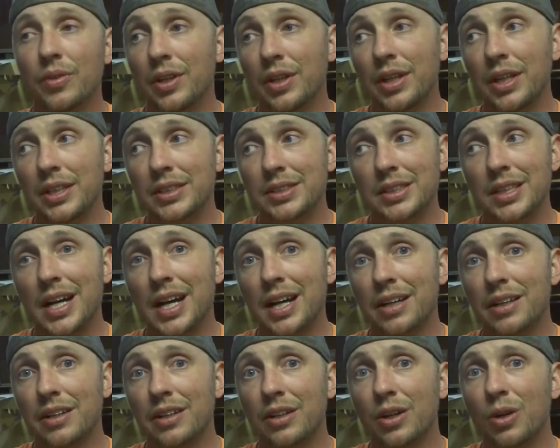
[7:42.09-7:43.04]
it's not
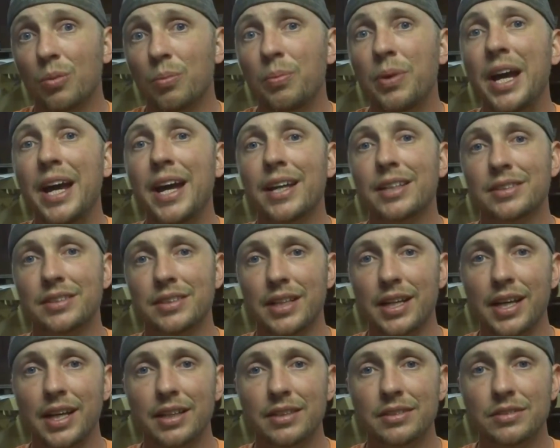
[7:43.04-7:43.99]
going to go past
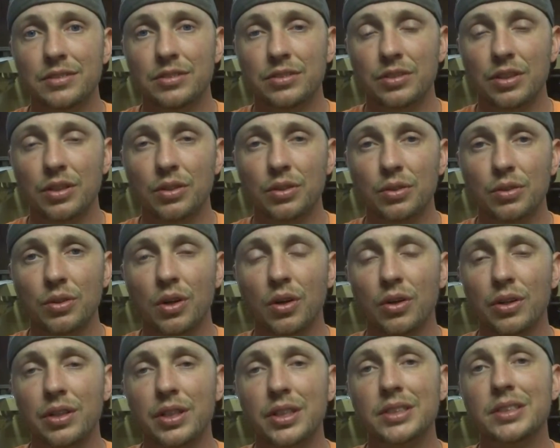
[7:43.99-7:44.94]
that. So
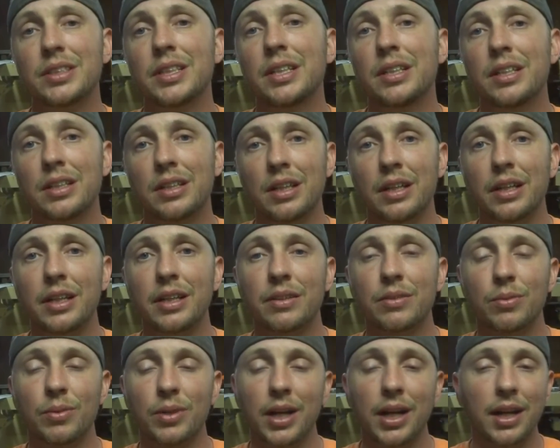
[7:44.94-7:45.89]
on an extended
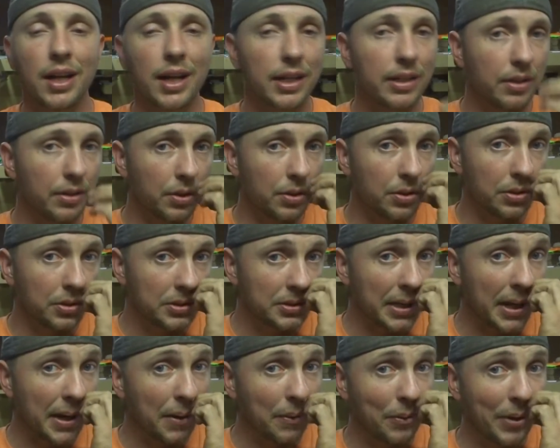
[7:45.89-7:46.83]
length, what I like to do is
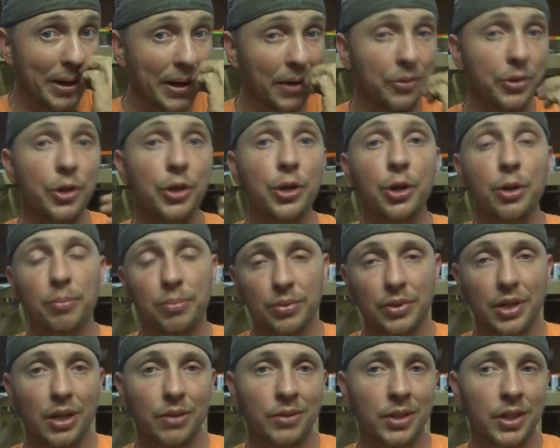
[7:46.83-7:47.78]
I'll round up.
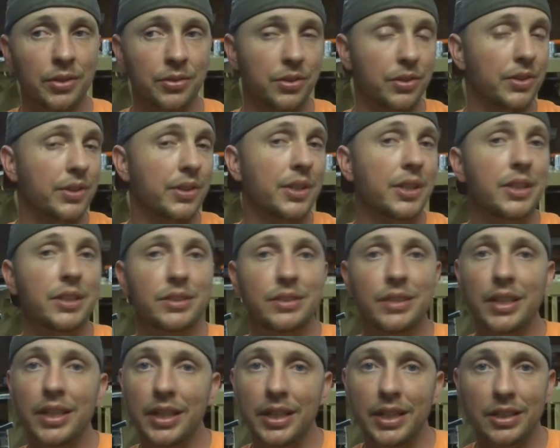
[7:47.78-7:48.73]
I'll round to the
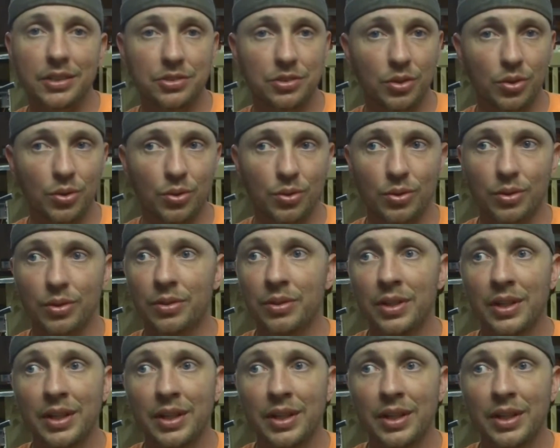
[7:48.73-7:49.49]
nearest inch or